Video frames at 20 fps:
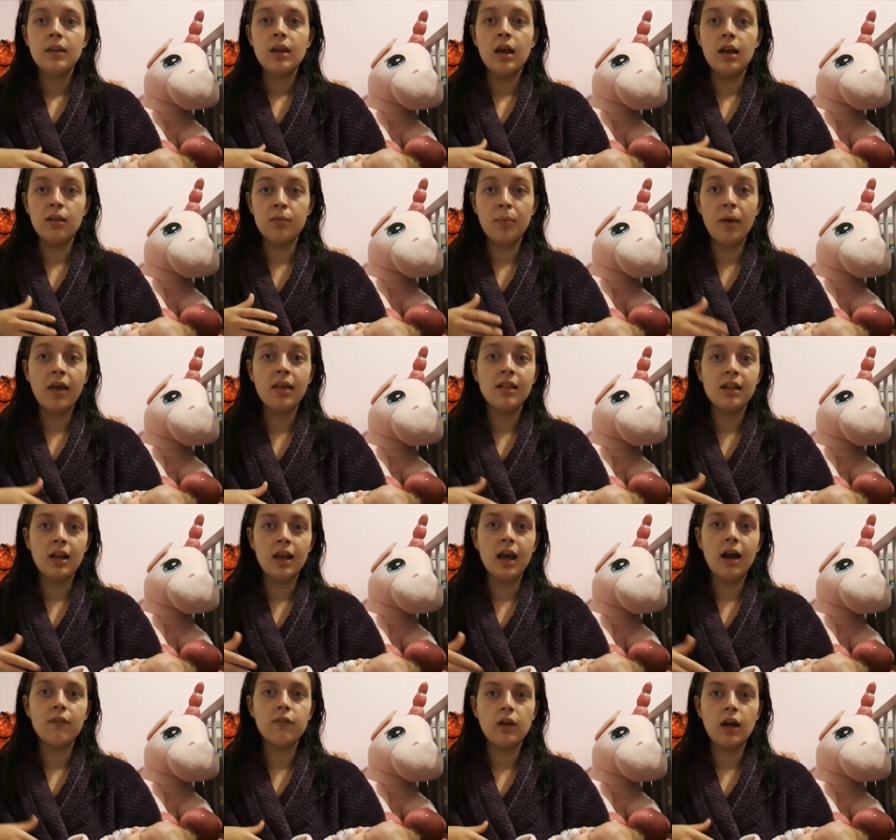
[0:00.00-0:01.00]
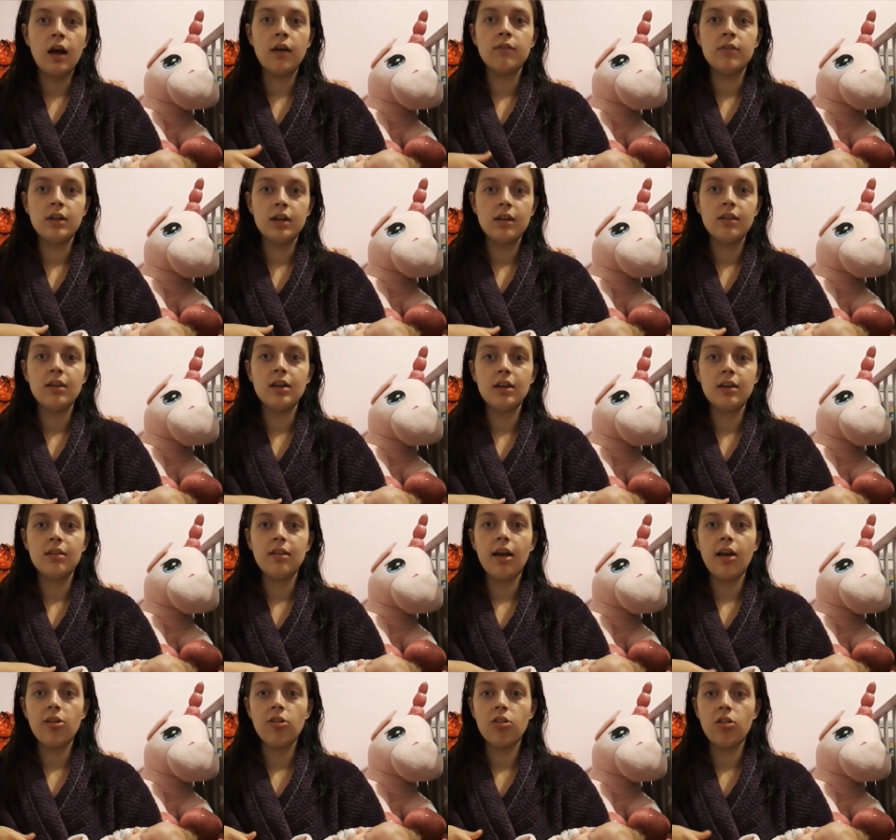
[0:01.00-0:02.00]
especially after having the C
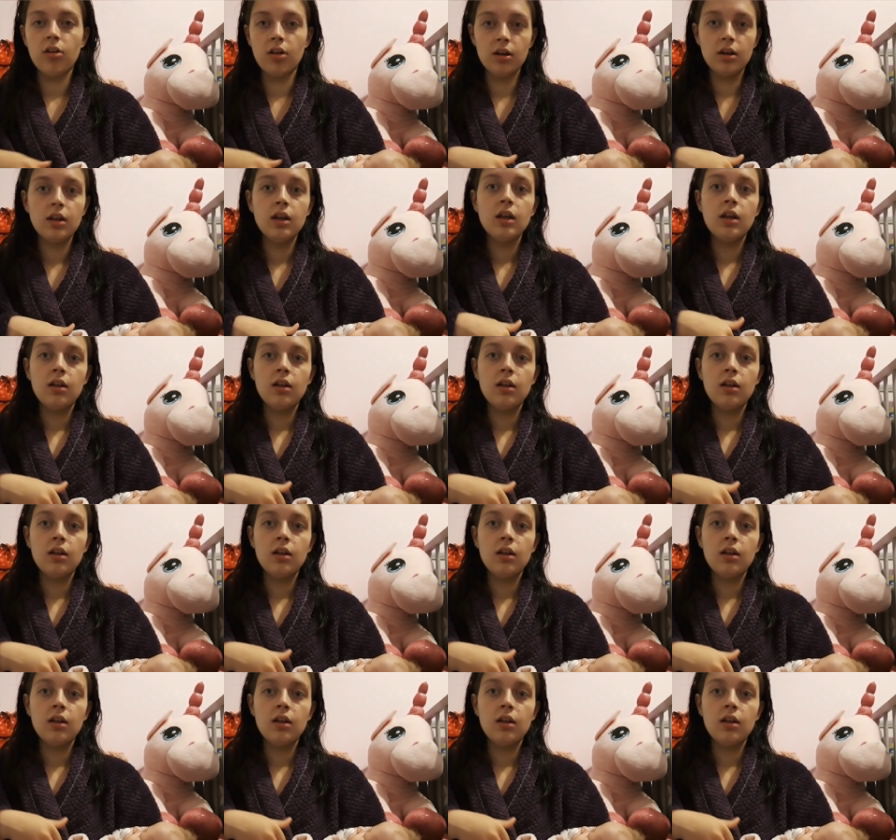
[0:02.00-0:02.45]
section.